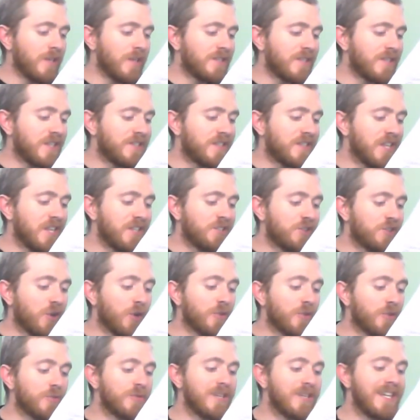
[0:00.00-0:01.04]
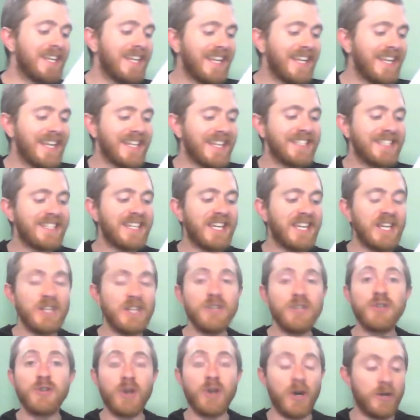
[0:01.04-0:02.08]
says they start reading in
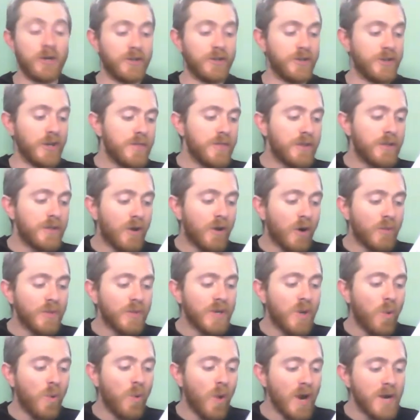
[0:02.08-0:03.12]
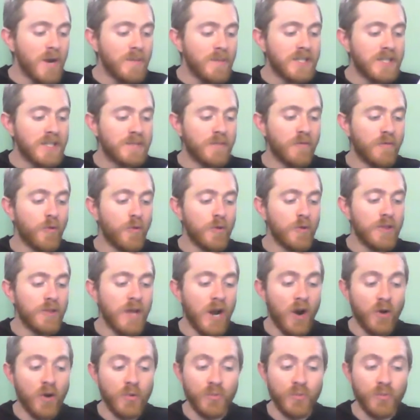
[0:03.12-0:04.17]
kindergarten. There are requirements before they
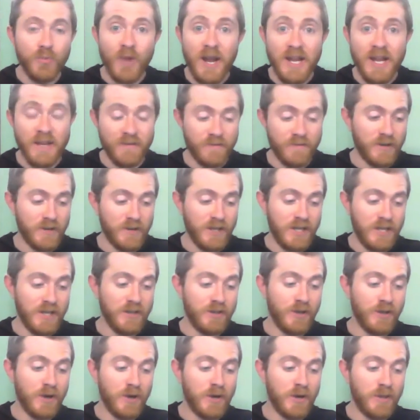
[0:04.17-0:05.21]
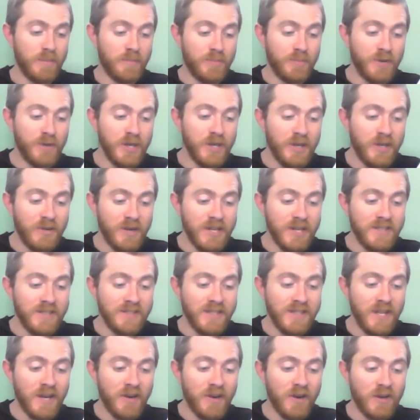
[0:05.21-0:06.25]
are ready for kindergarten. Pretty
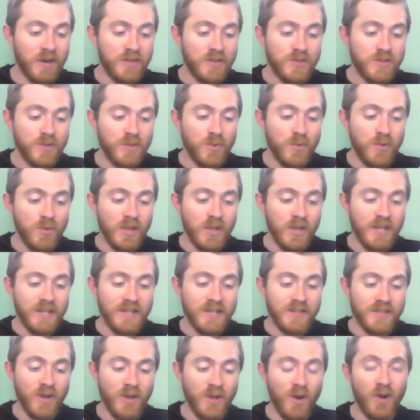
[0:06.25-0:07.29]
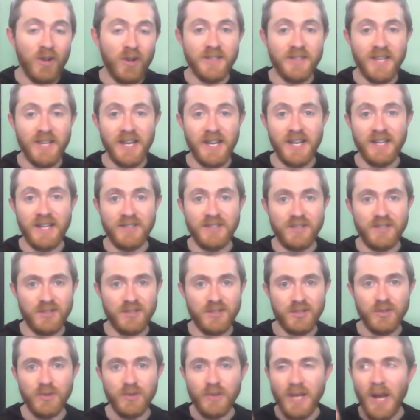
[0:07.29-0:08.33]
crazy. At our school, it is all day
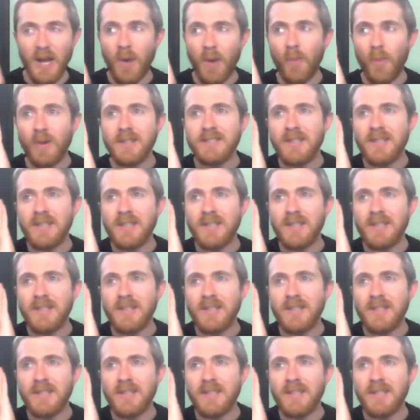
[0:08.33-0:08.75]
too. Yeah, what's